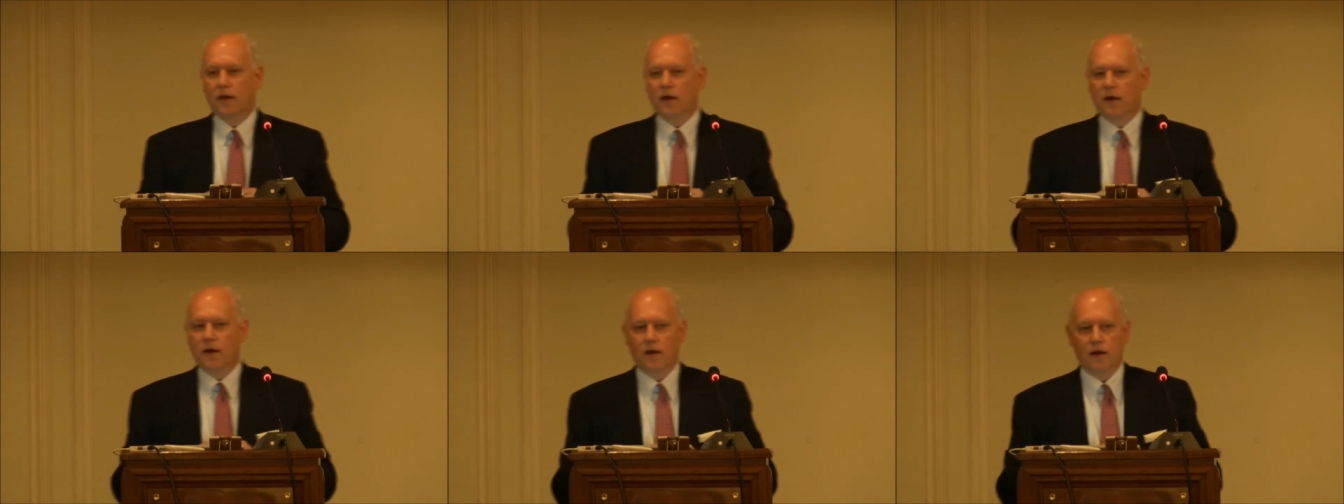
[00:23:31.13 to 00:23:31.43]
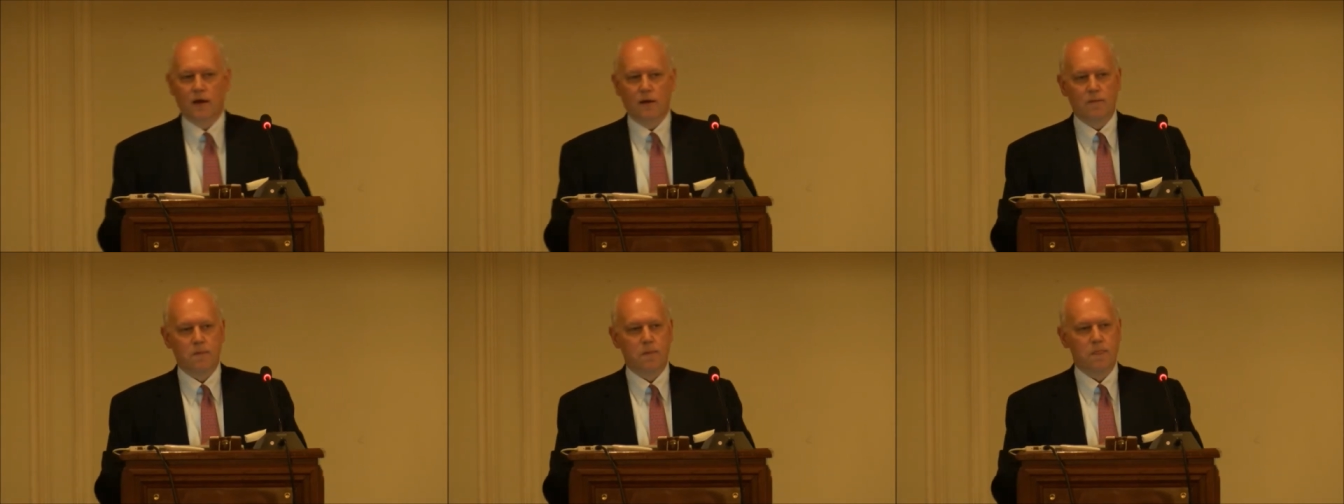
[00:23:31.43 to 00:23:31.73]

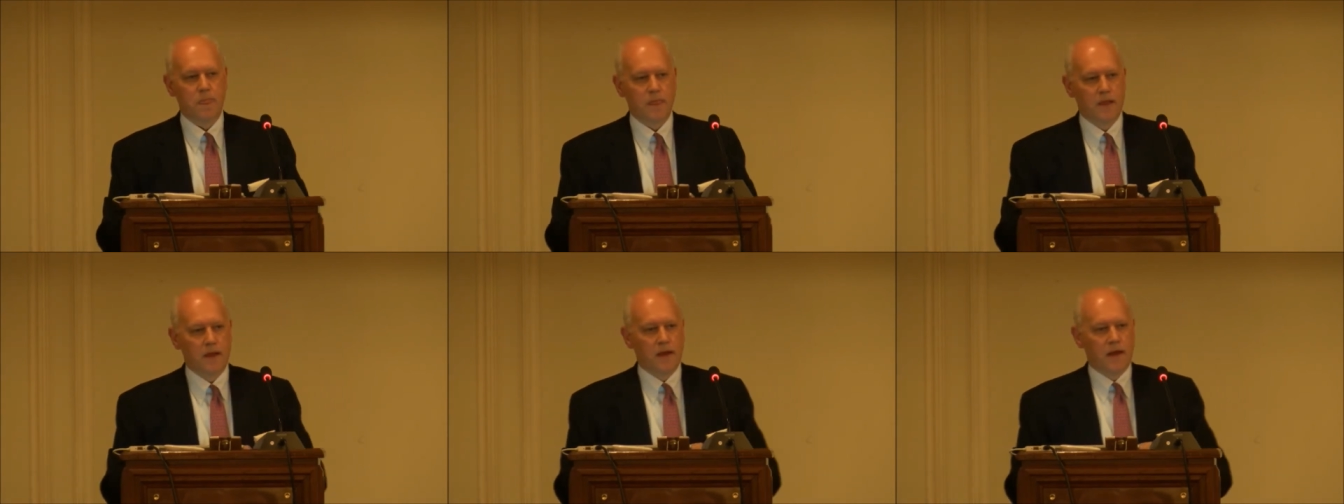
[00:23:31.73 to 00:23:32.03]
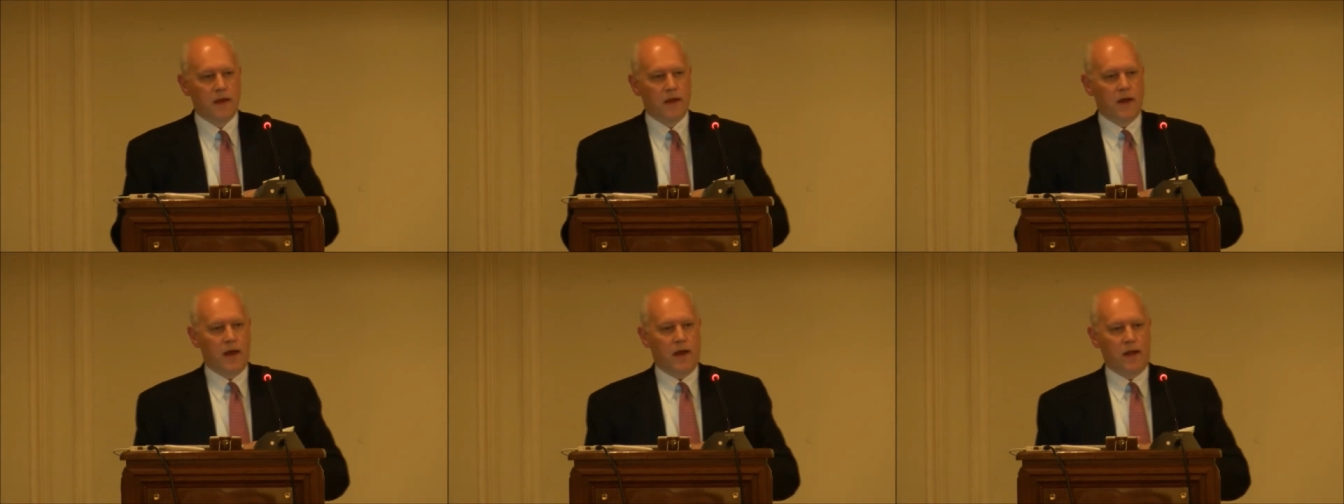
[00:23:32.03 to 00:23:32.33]
Um,
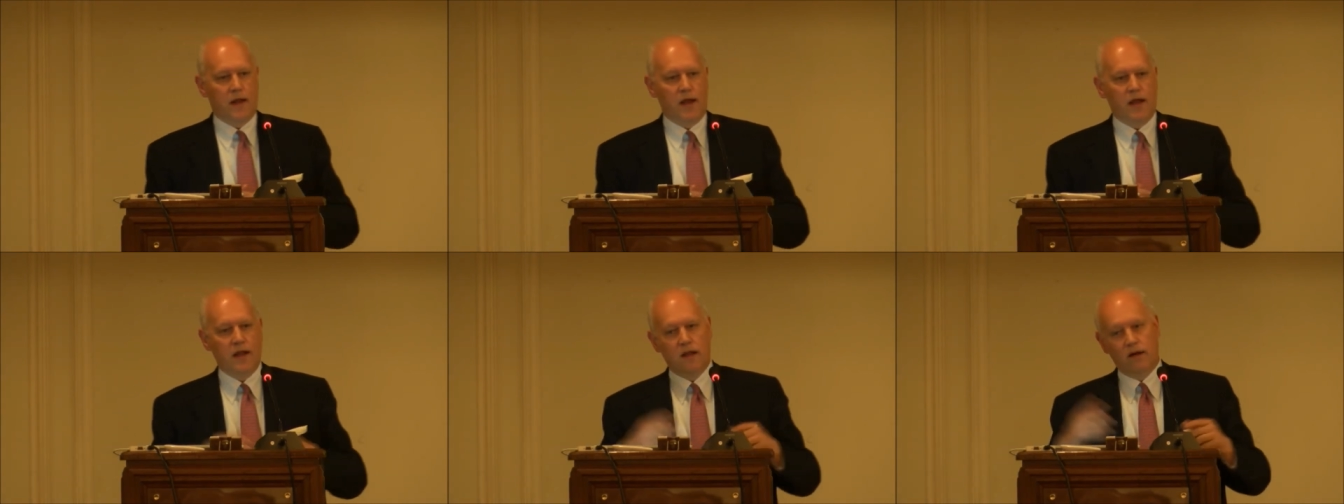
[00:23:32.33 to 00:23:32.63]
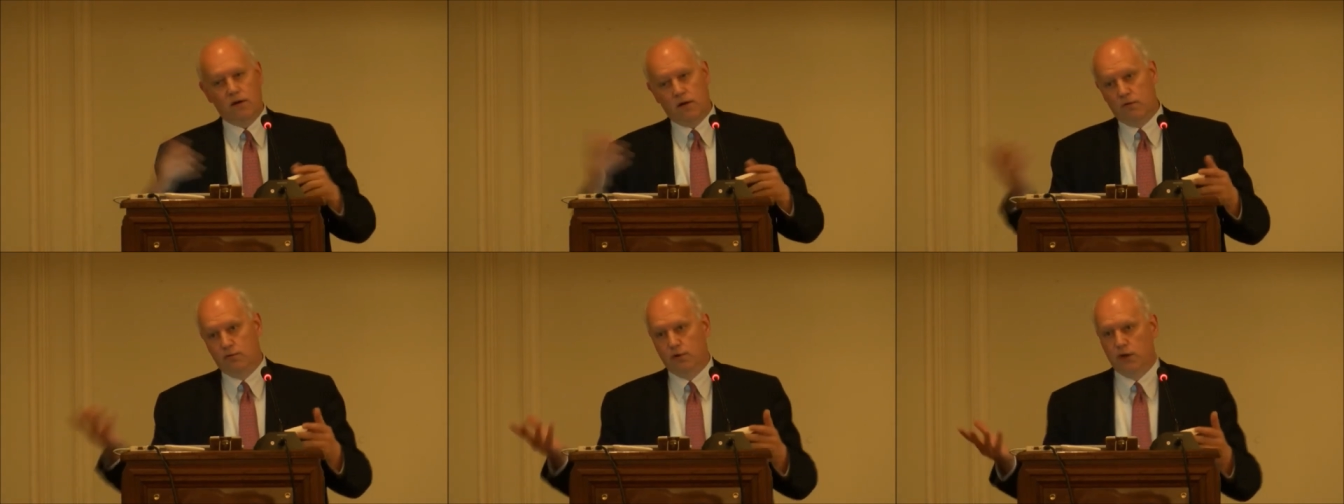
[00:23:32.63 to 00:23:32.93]
and
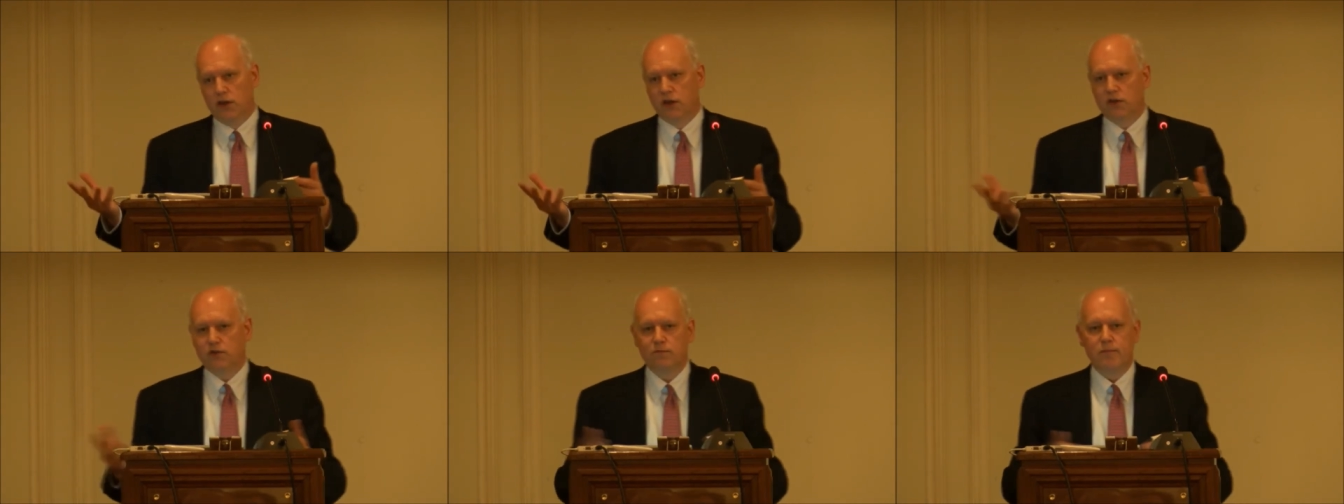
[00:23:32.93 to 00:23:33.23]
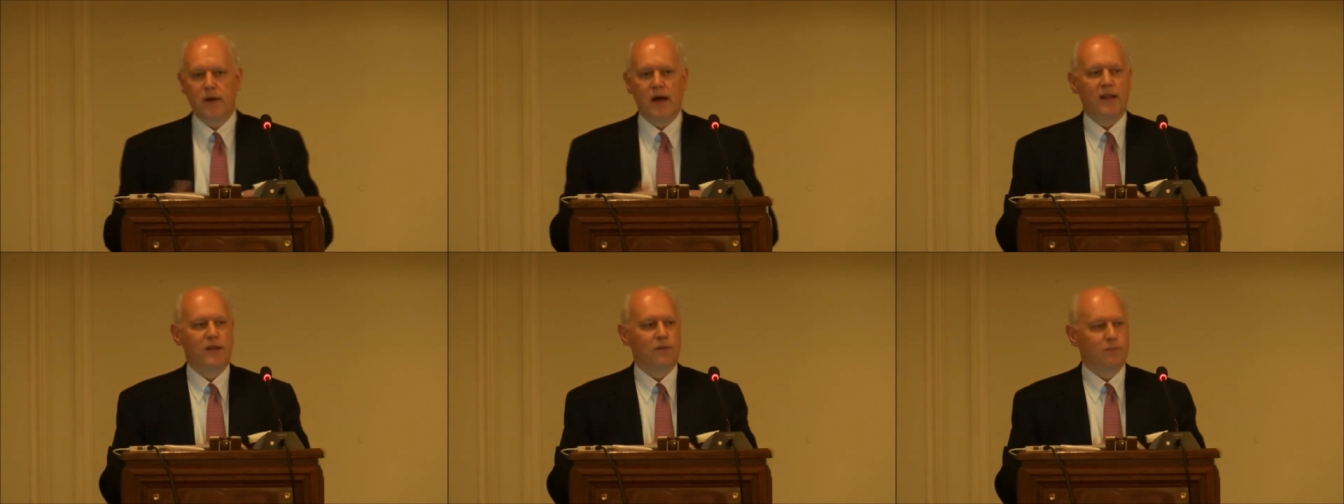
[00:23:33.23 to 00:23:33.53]
then uh, we need
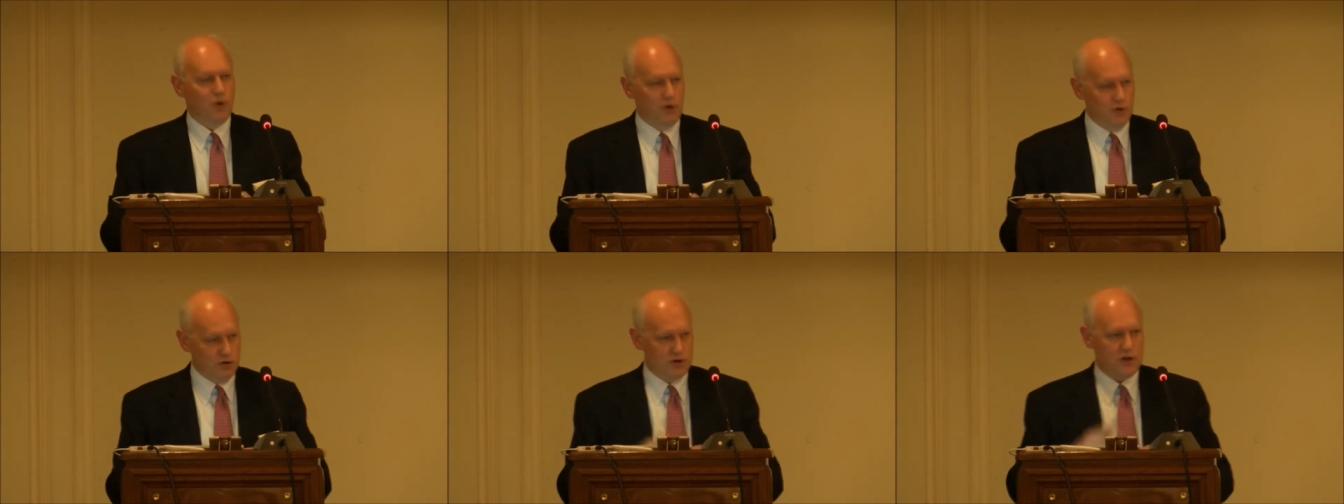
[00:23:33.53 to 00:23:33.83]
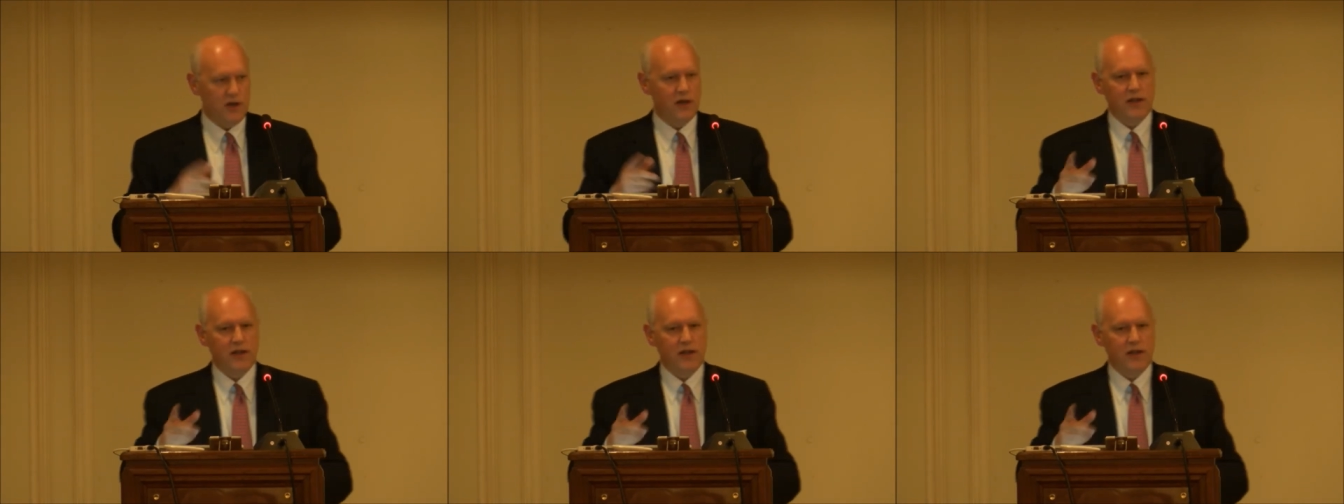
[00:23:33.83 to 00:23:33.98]
to man the boats.